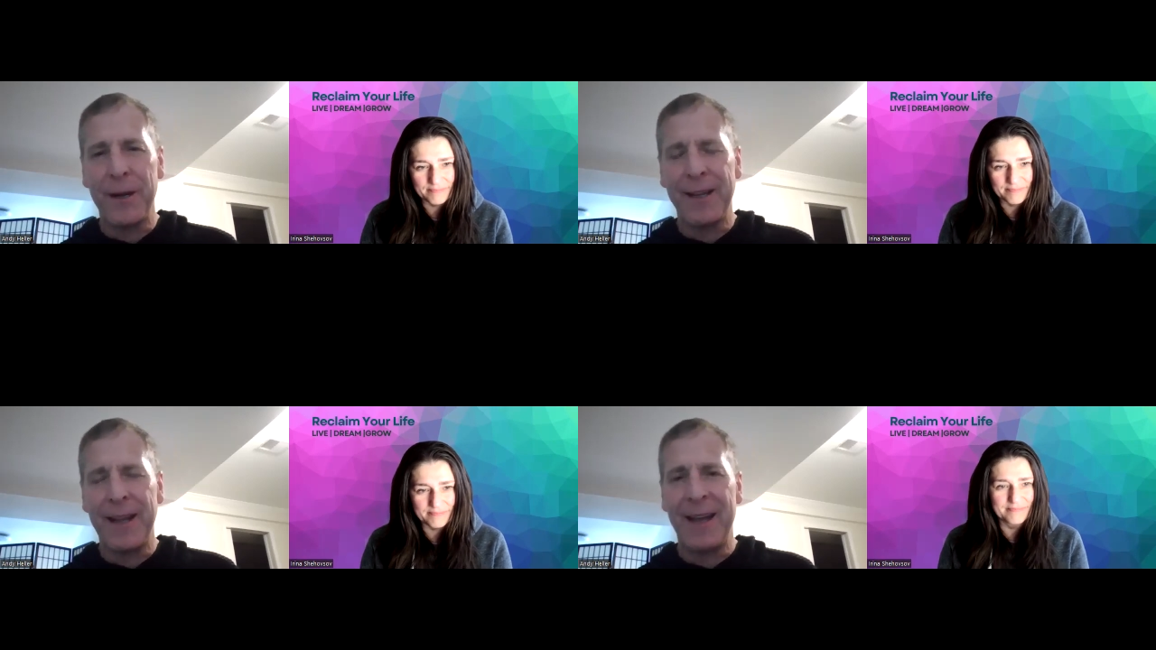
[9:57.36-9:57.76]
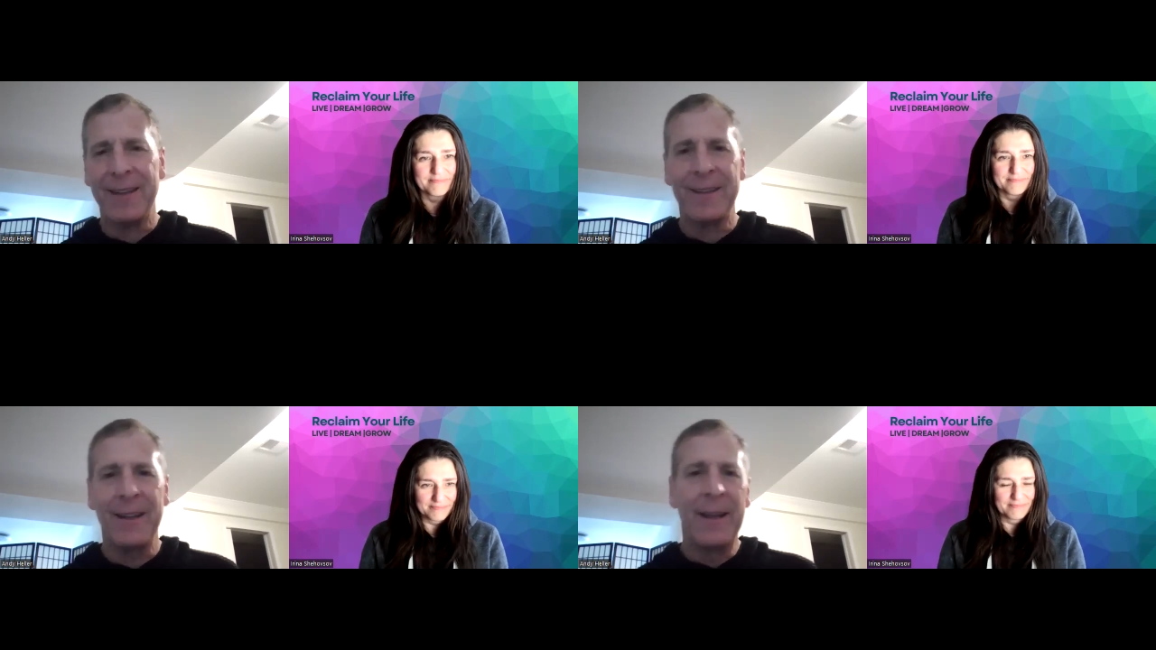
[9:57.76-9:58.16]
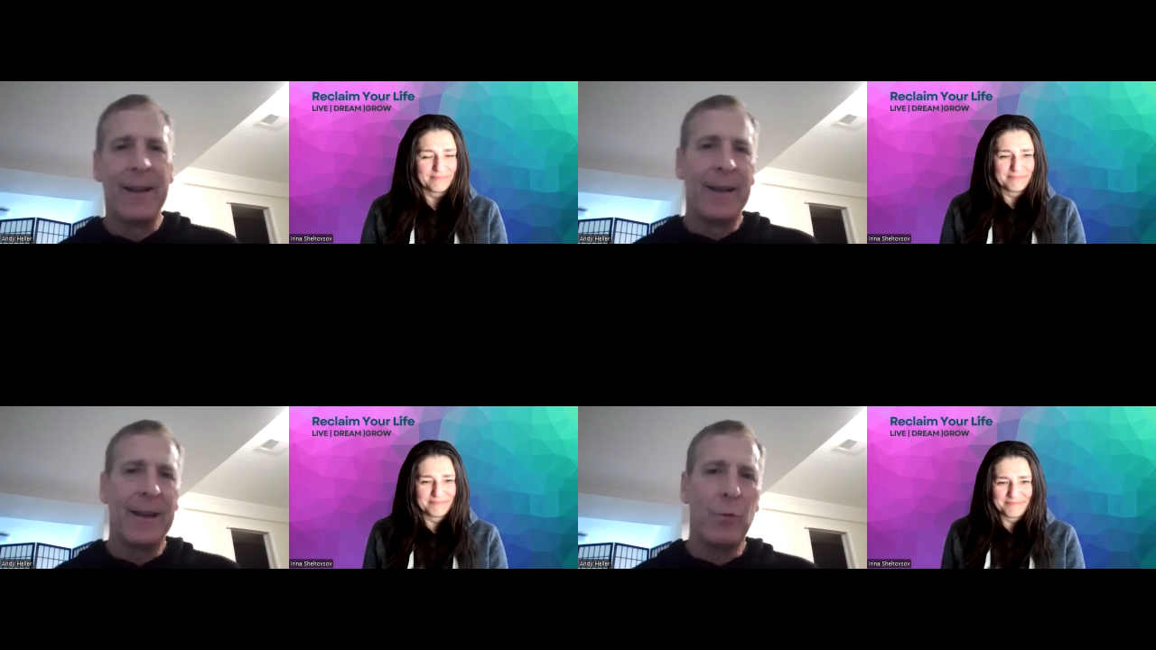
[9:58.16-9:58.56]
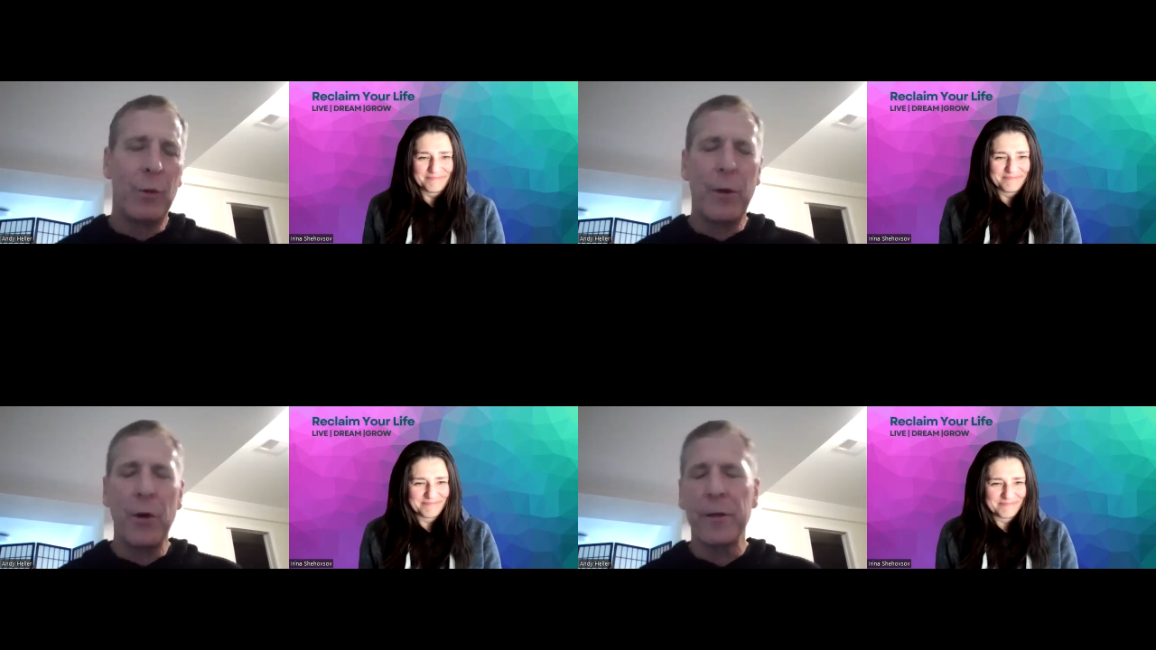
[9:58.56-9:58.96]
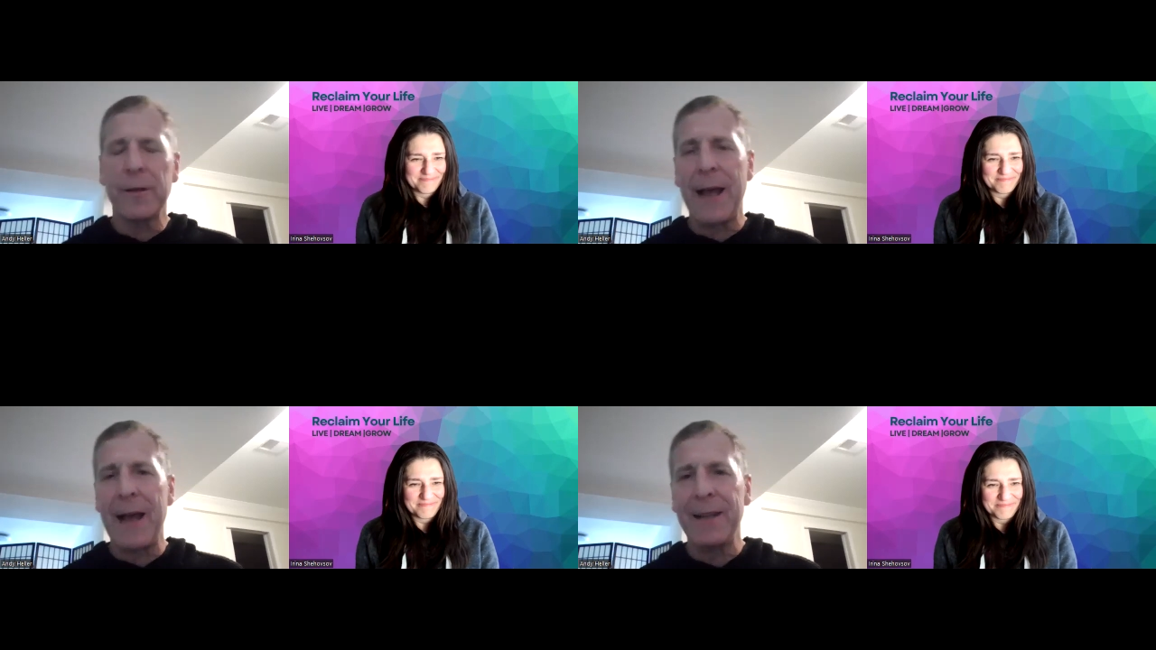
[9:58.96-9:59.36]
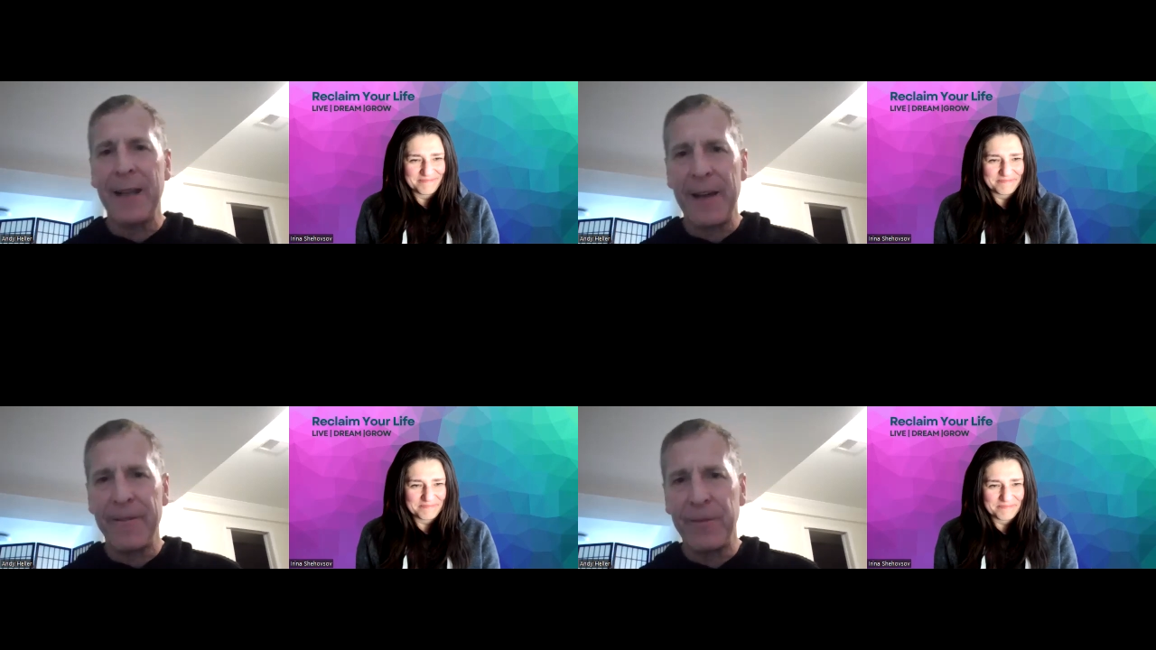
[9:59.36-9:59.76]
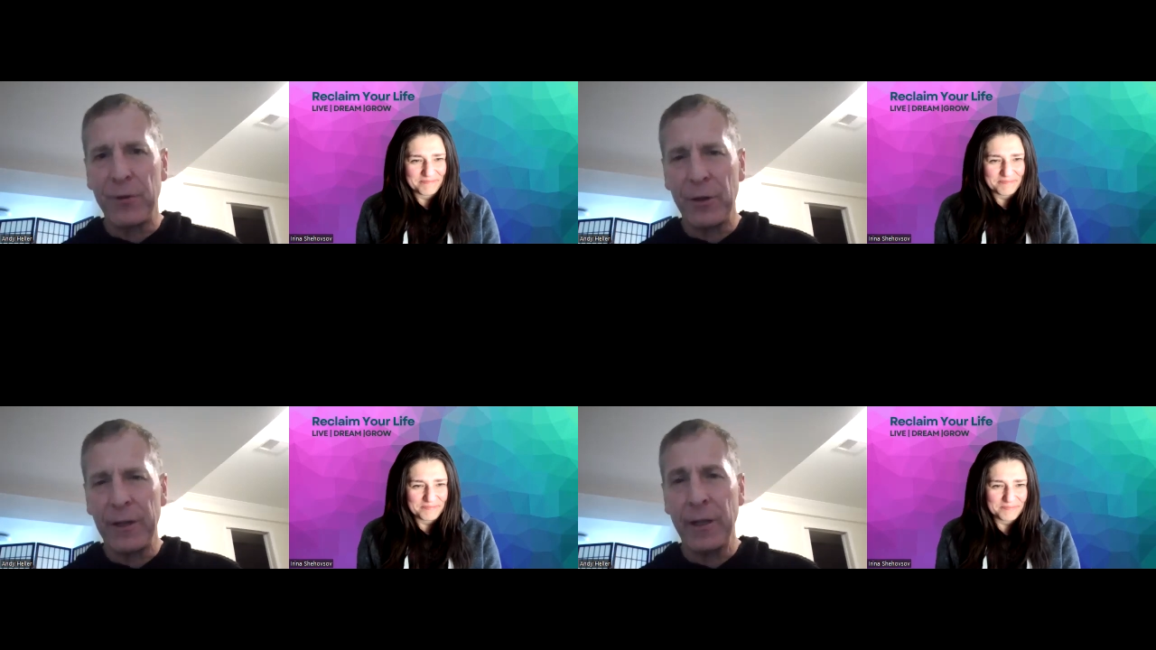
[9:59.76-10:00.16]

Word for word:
Speaker 1: We're both glass half full individuals.